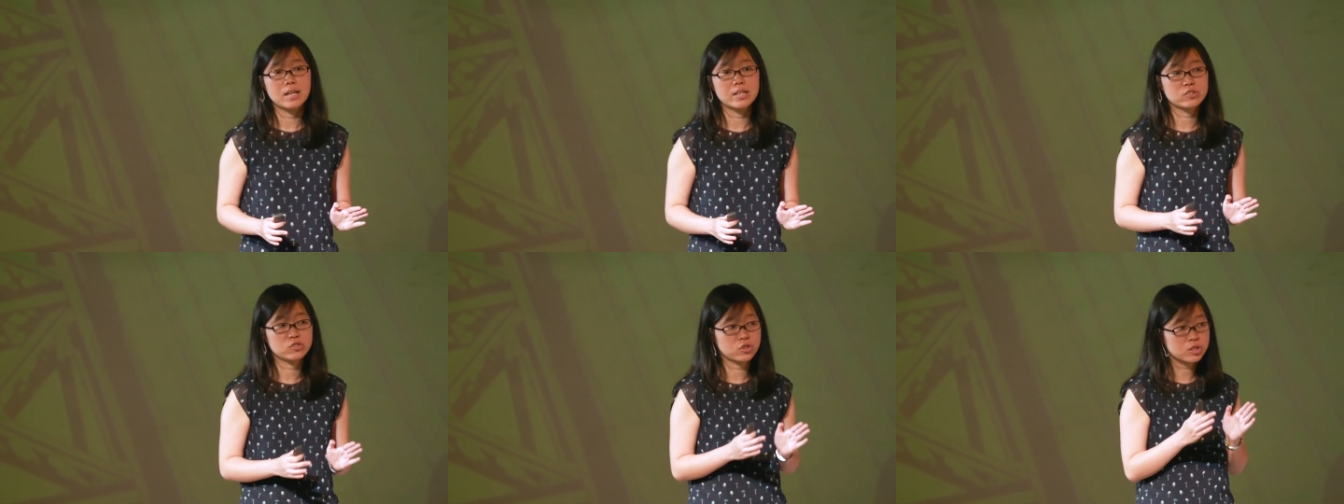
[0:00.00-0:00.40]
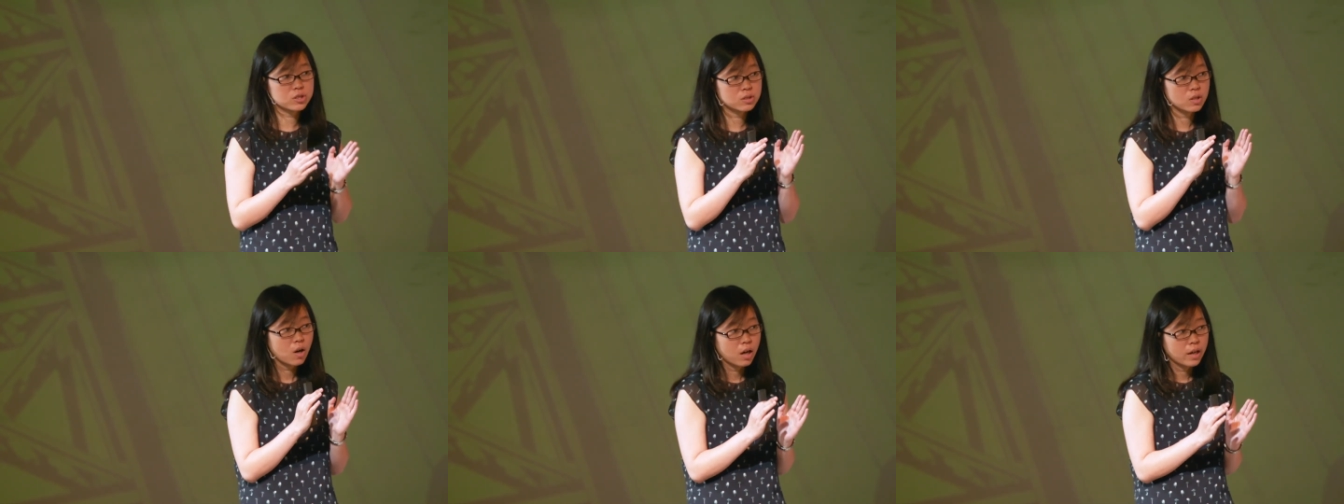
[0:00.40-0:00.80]
It's
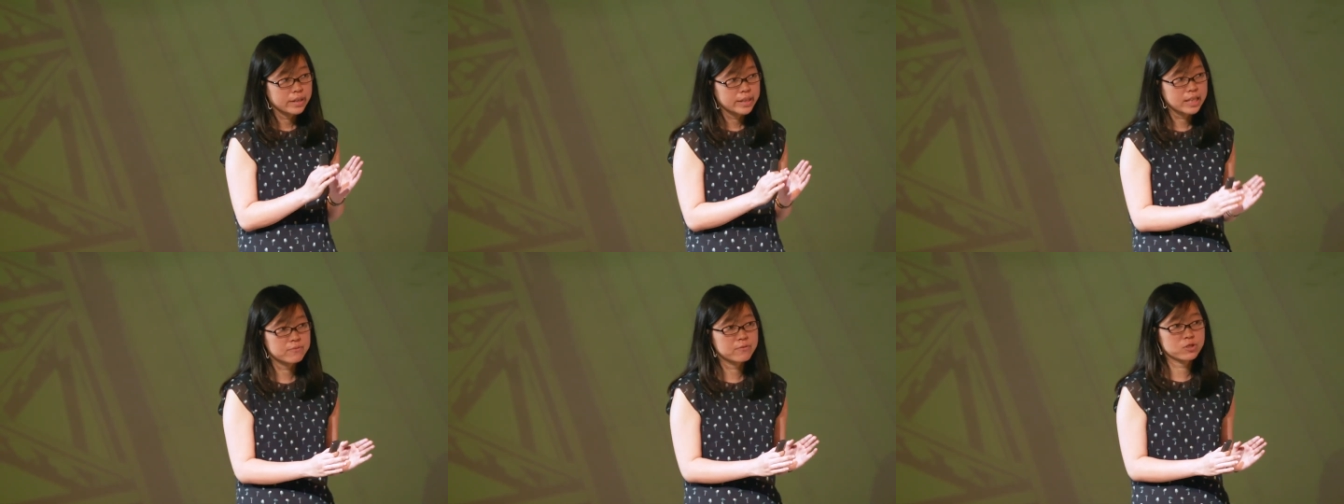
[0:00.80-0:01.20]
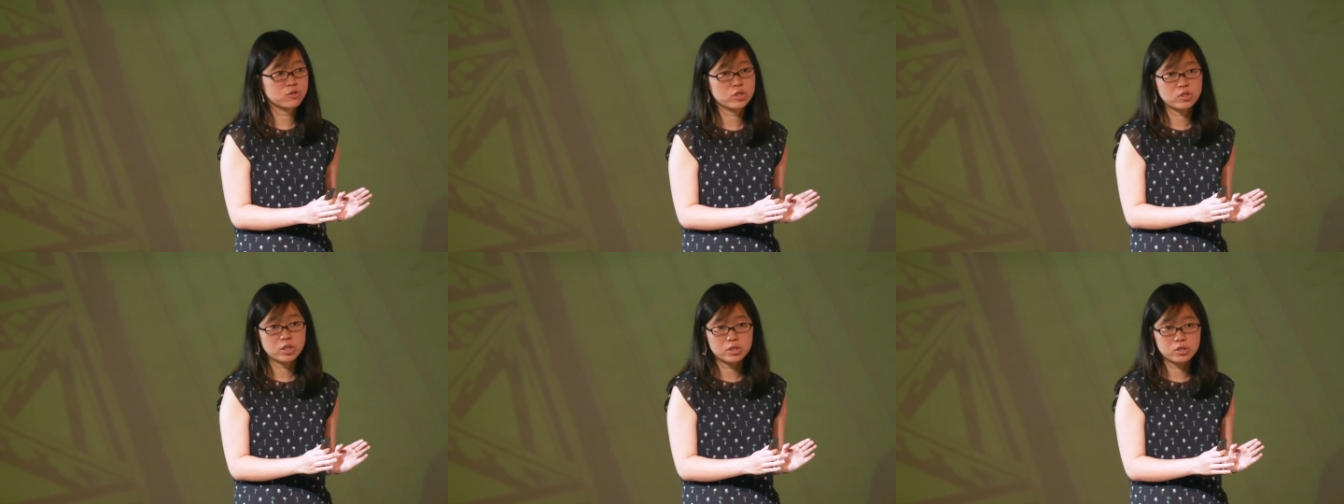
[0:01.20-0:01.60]
just the
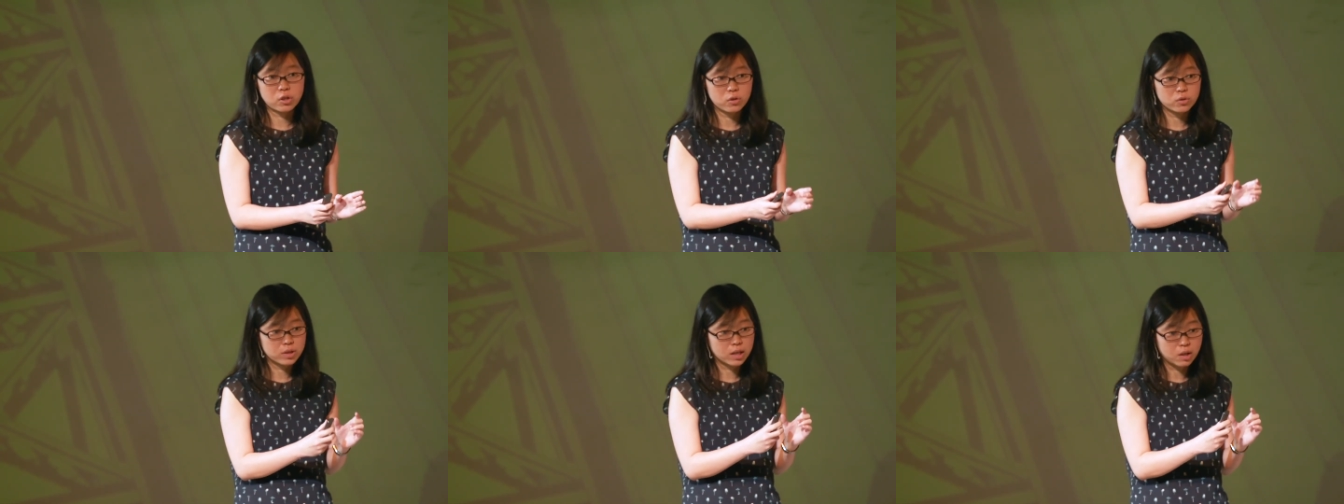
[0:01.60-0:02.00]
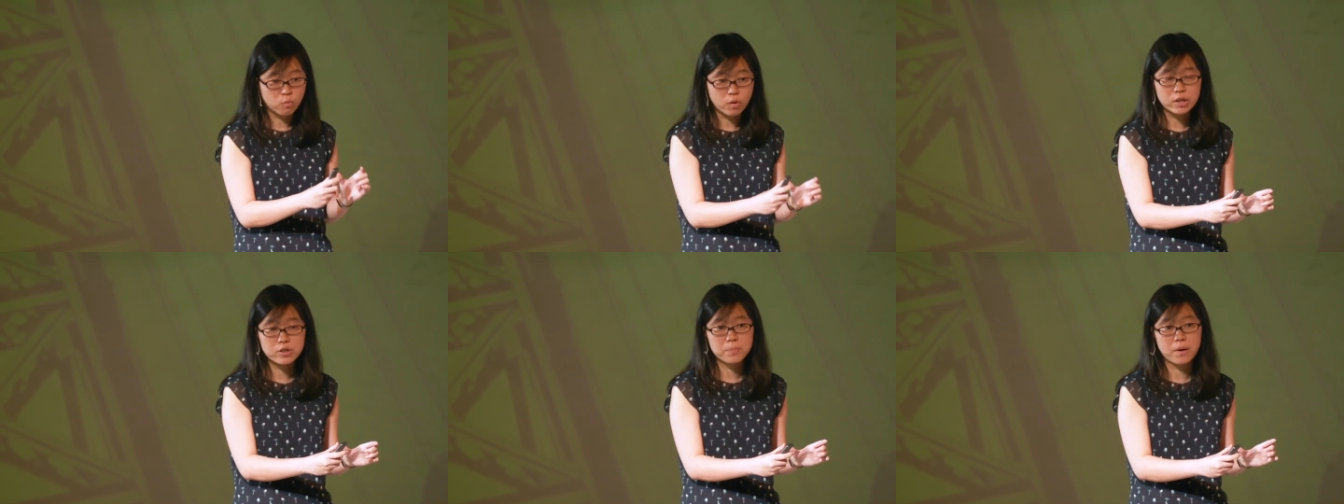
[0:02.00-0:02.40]
infrastructure as code, one